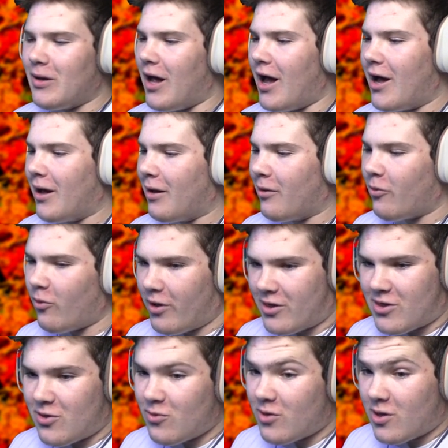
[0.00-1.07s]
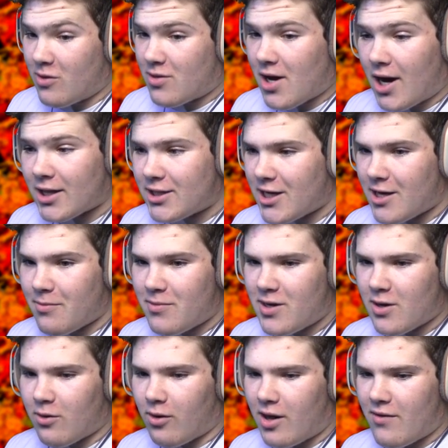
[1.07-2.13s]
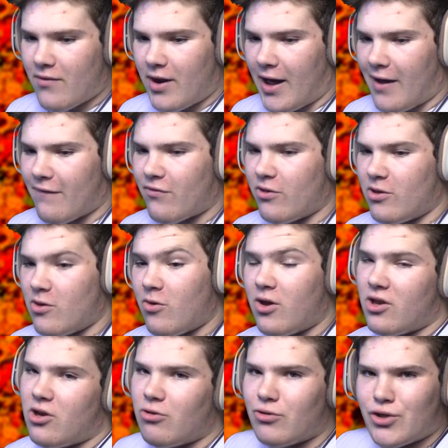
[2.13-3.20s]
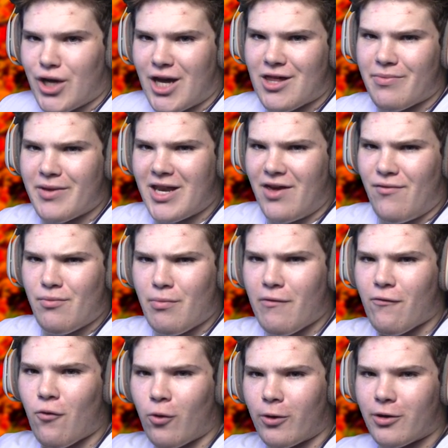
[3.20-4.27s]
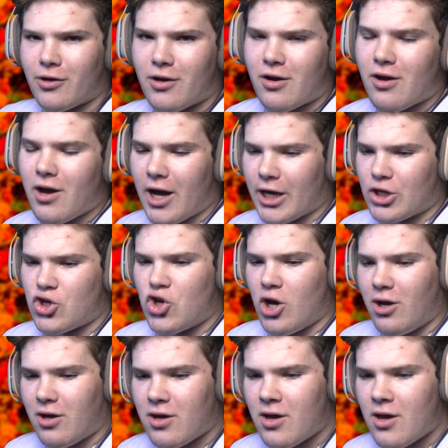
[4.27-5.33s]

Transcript: Uh, as soon as you talk to him, you don't even have to. You can do Jasmine even before uh, Chuck.